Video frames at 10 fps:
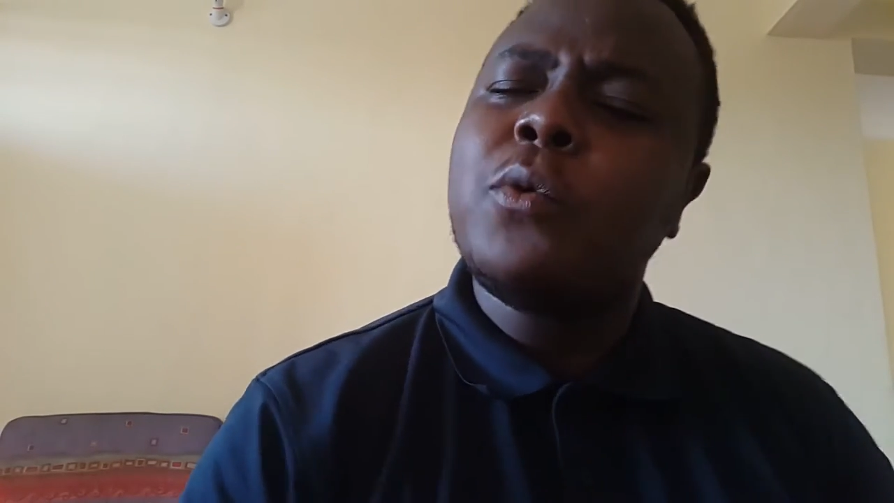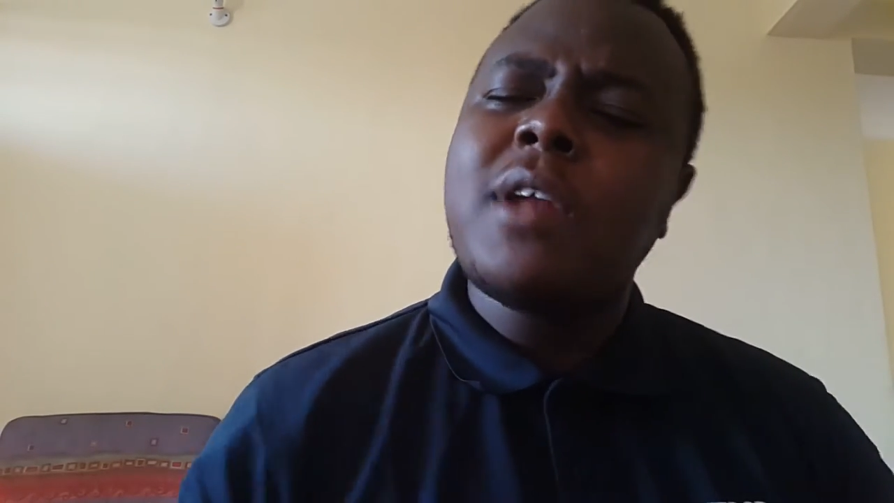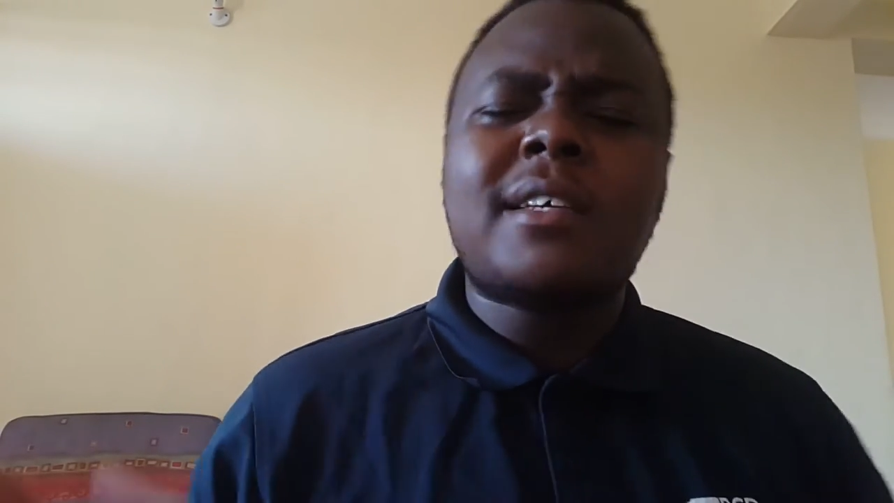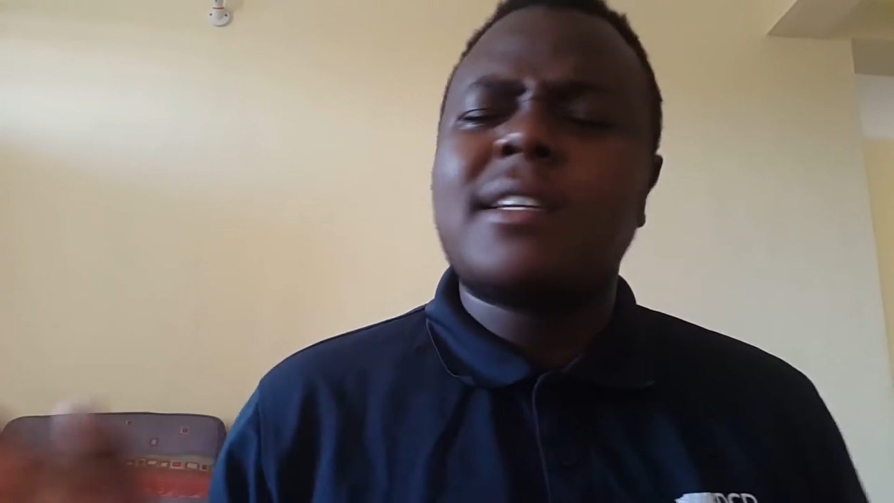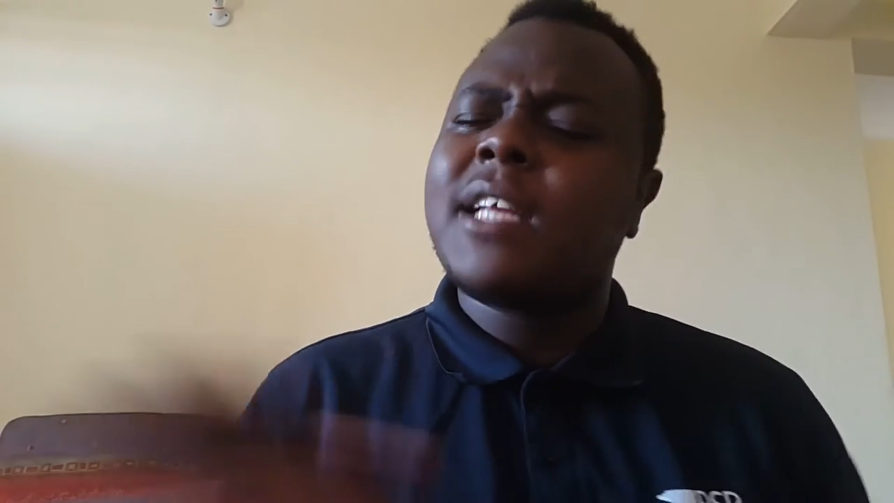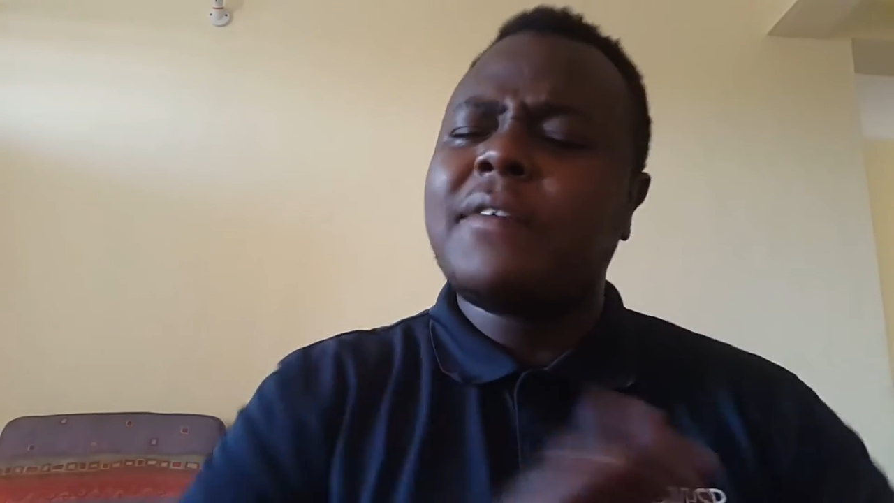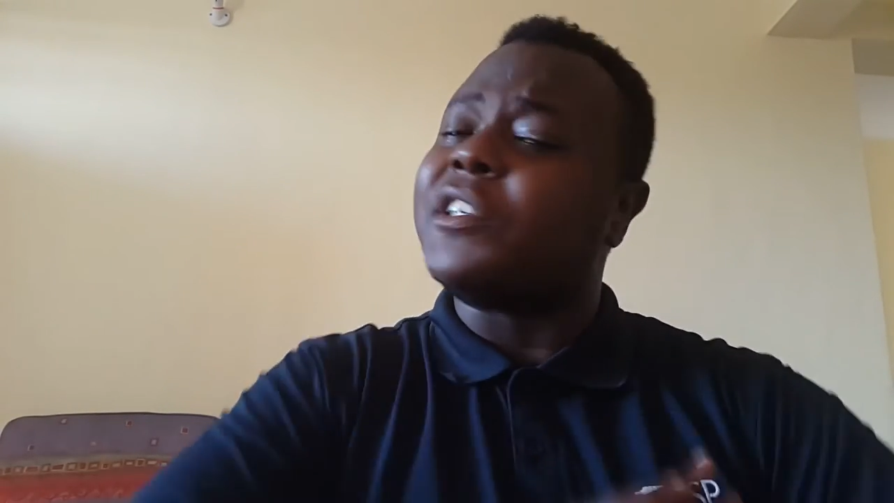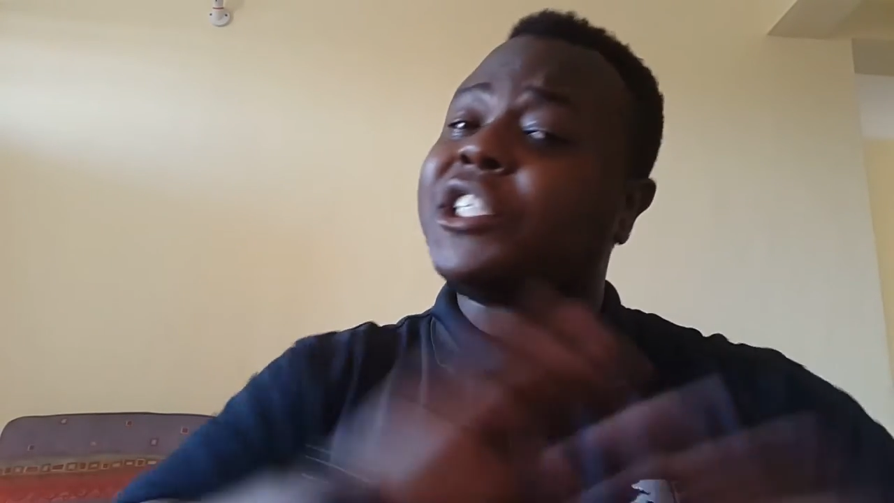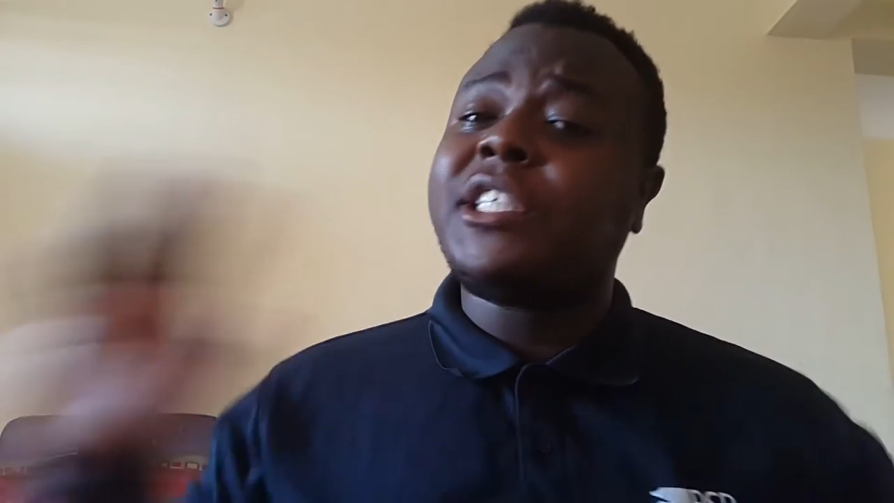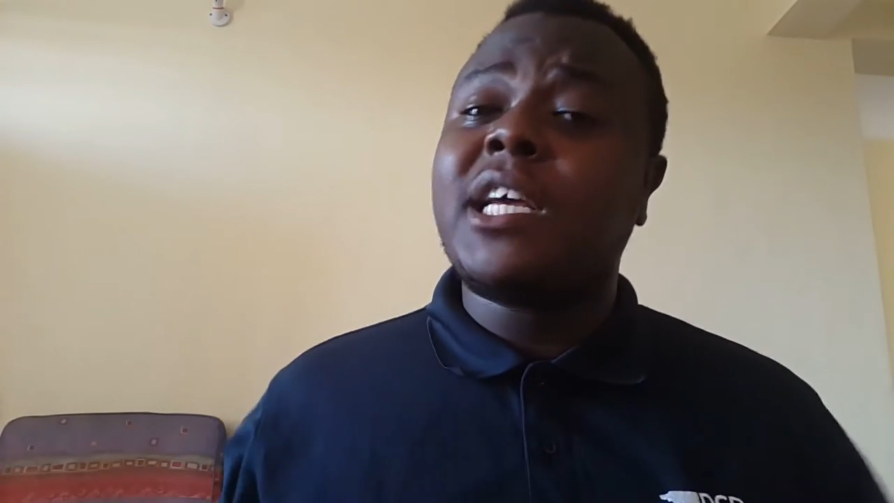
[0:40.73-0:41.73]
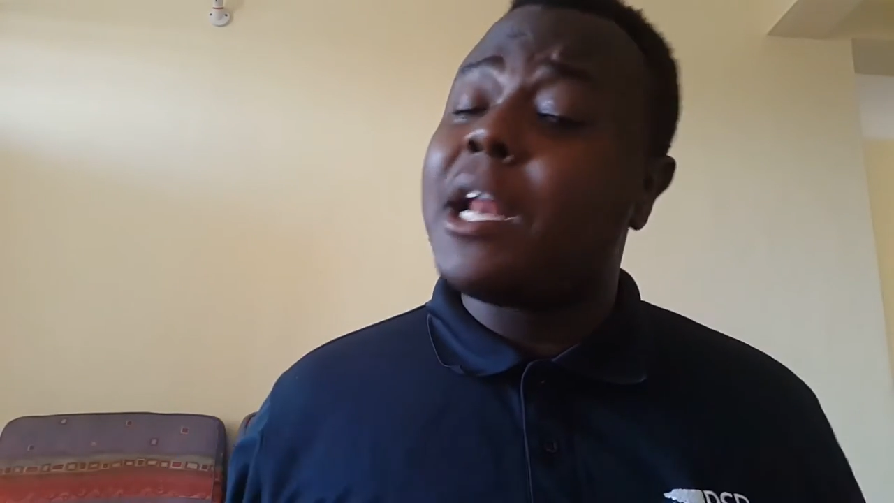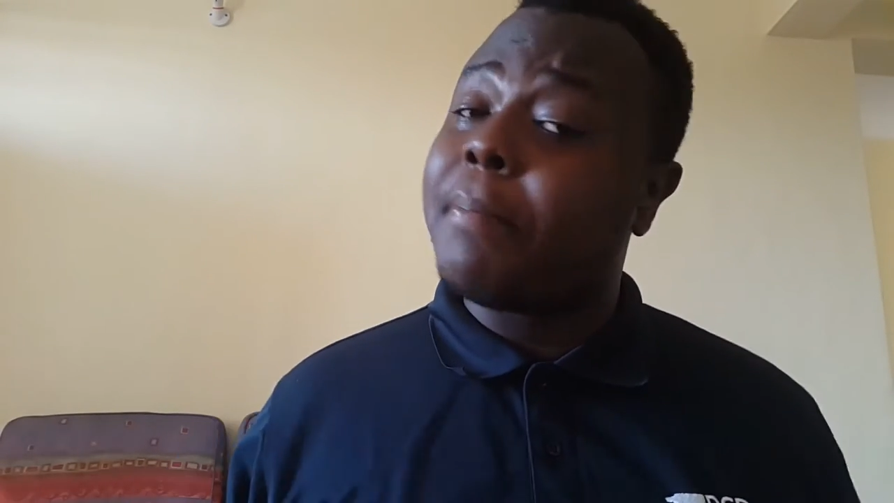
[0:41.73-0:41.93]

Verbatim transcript: who doesn't give a shit